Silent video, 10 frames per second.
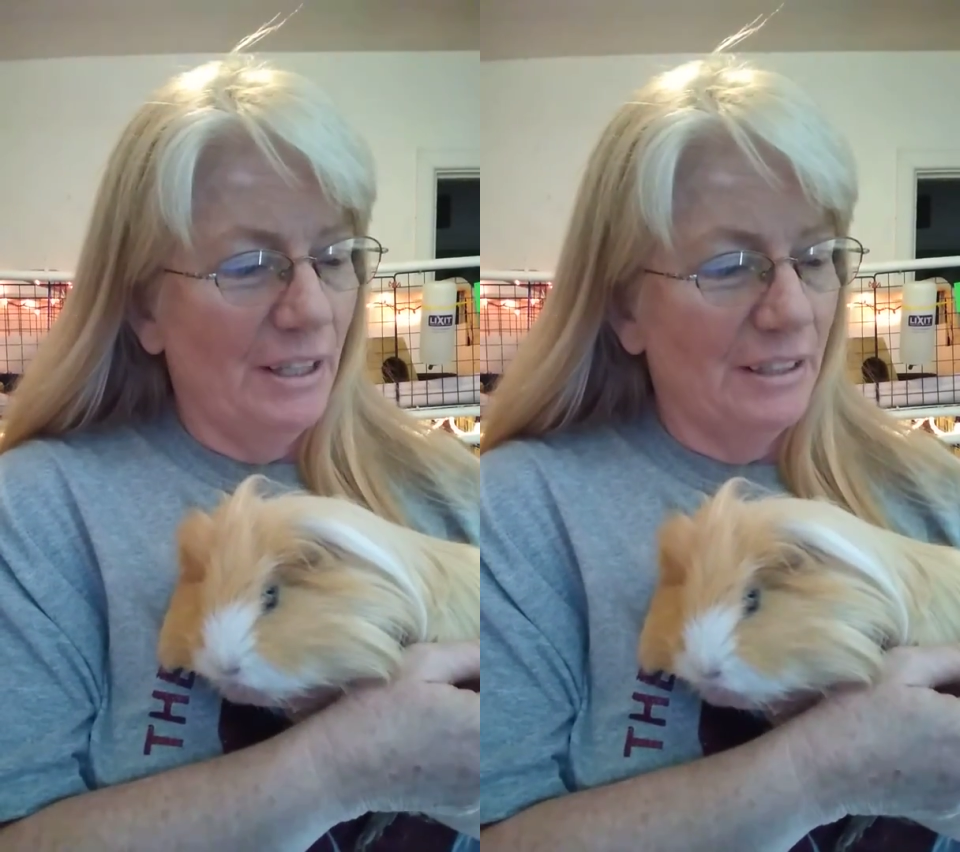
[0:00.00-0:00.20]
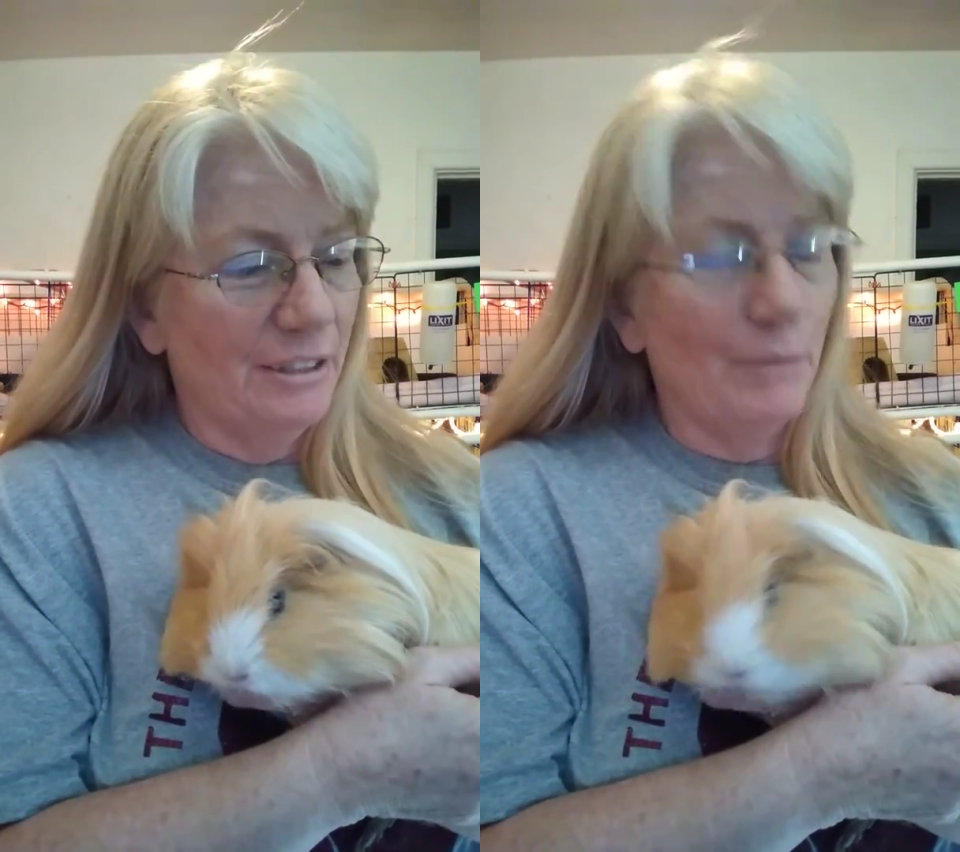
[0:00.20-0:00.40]

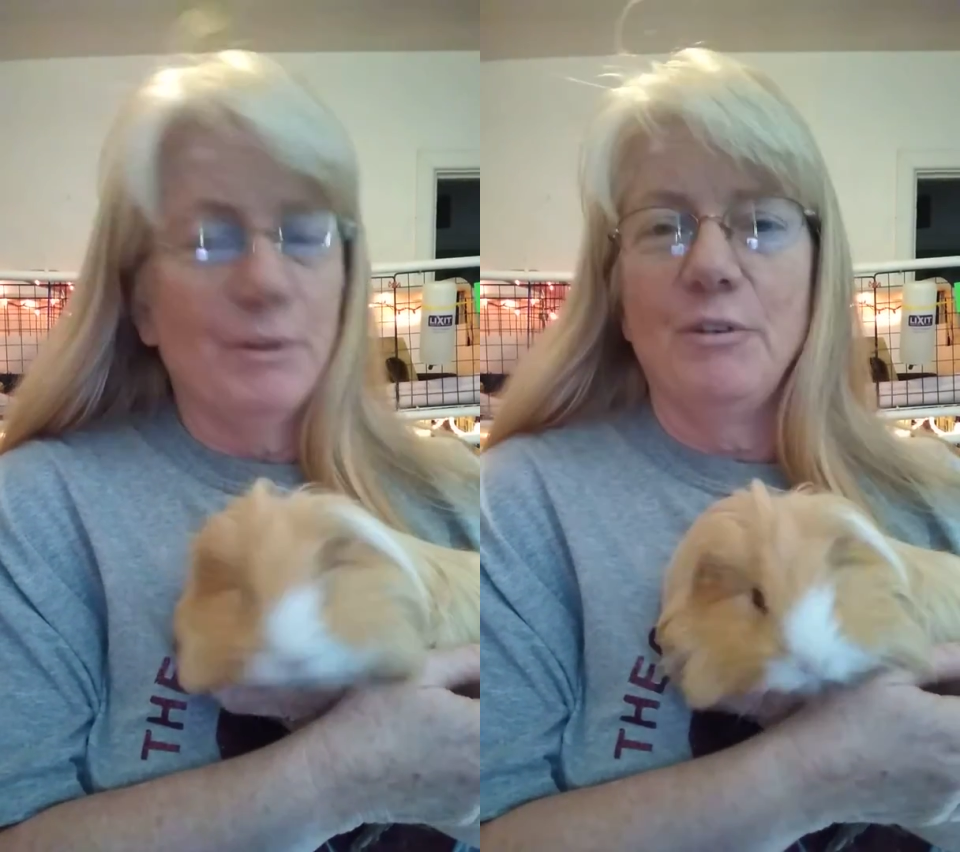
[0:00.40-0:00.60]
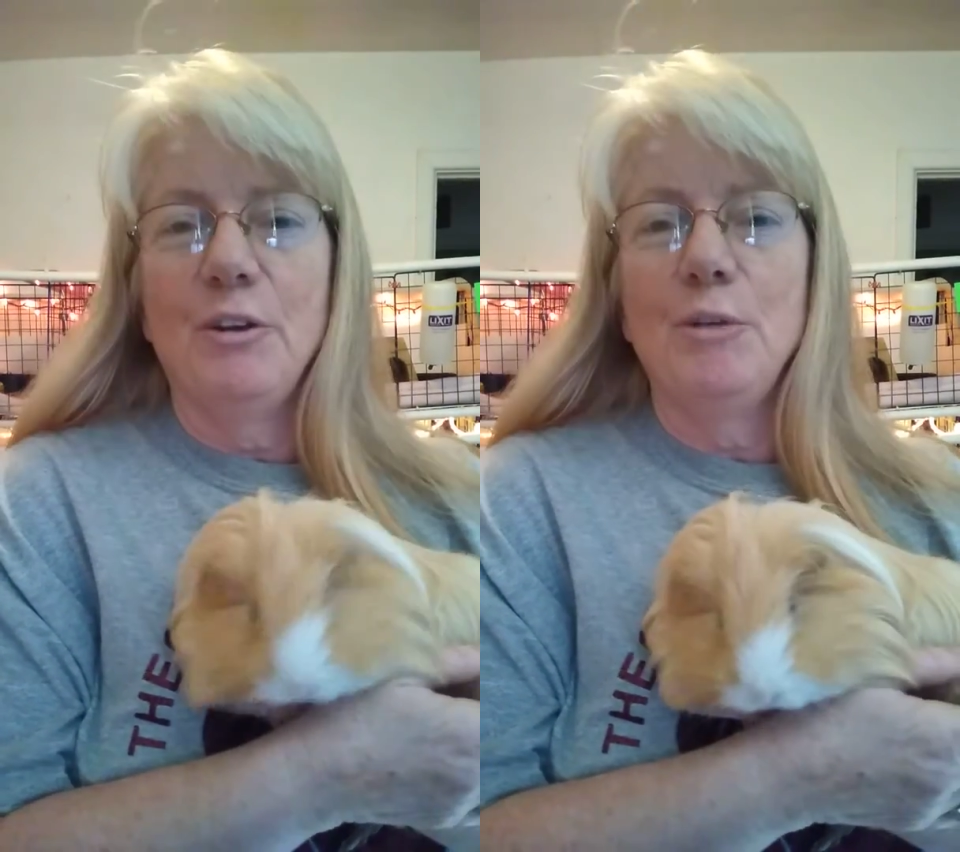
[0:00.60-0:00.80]

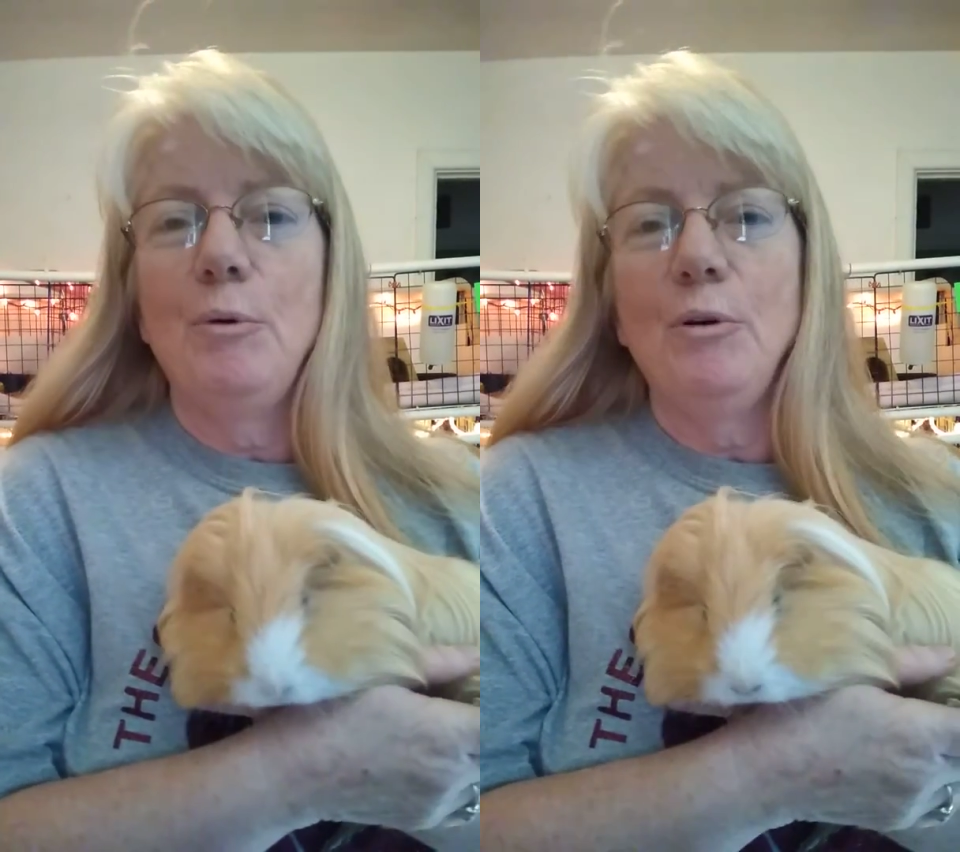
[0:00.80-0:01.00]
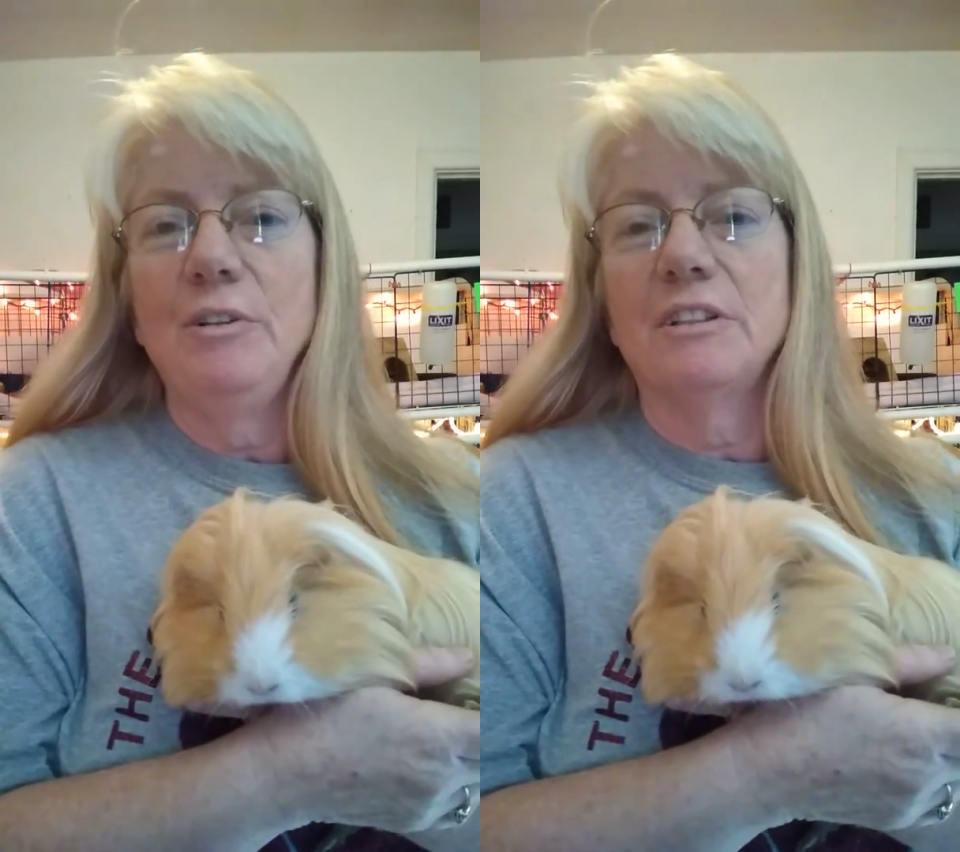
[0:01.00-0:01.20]
something very
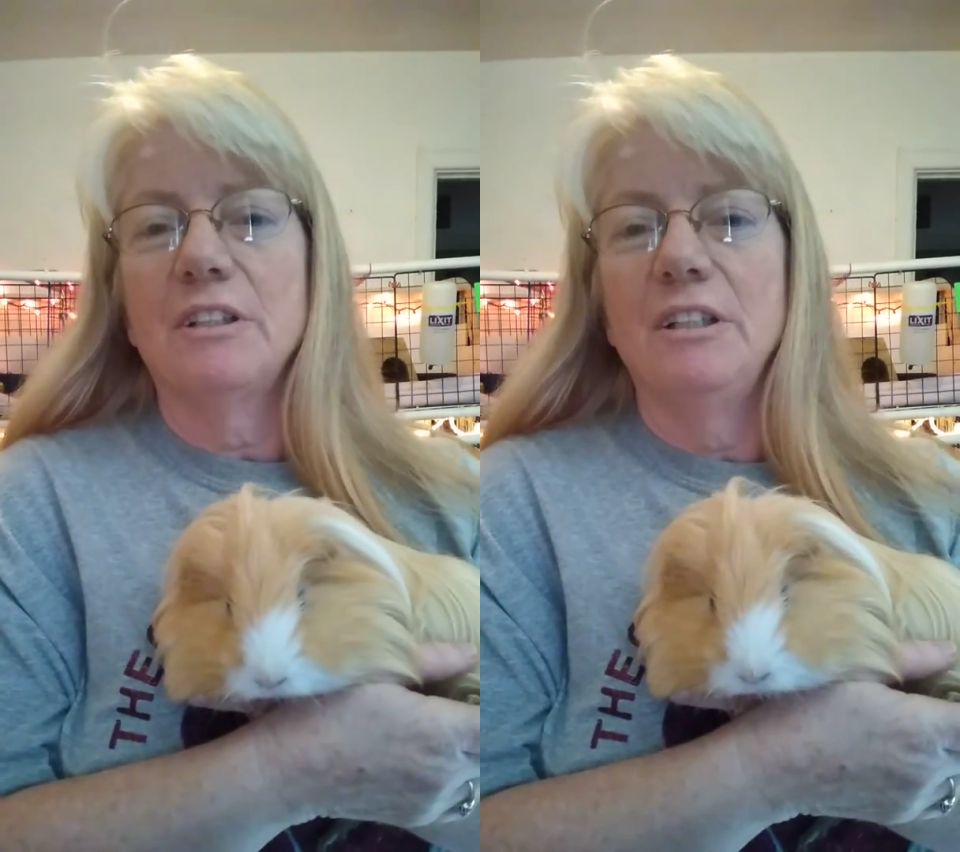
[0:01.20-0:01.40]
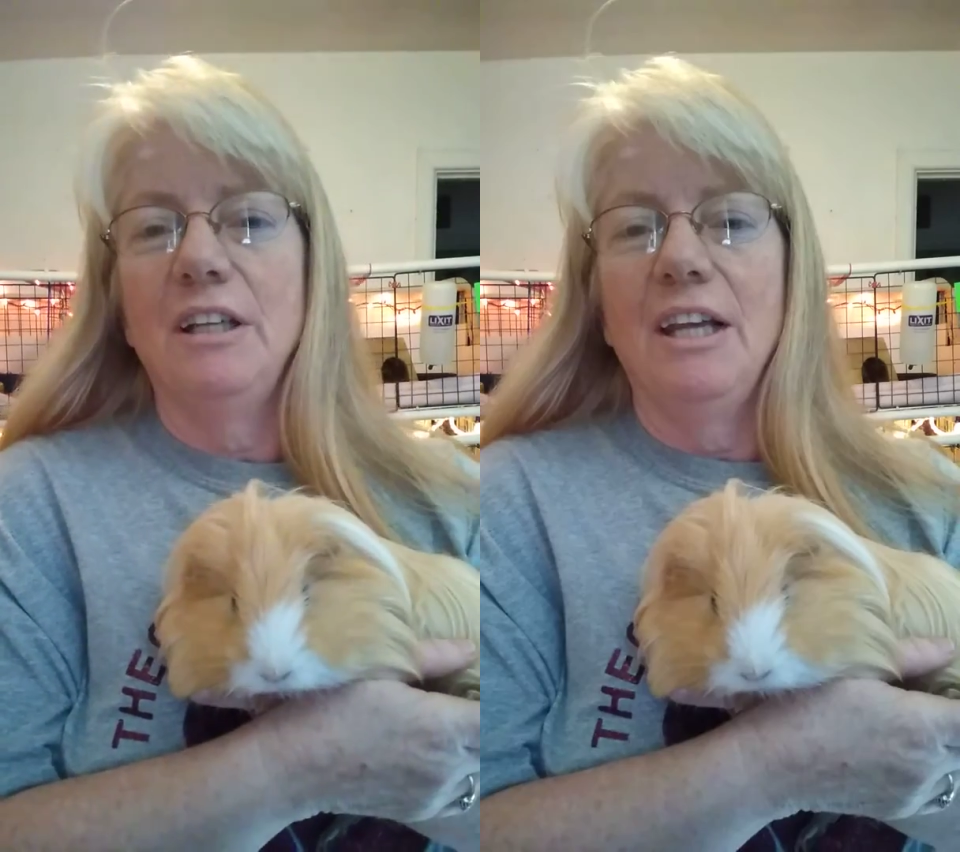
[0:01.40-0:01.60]
important.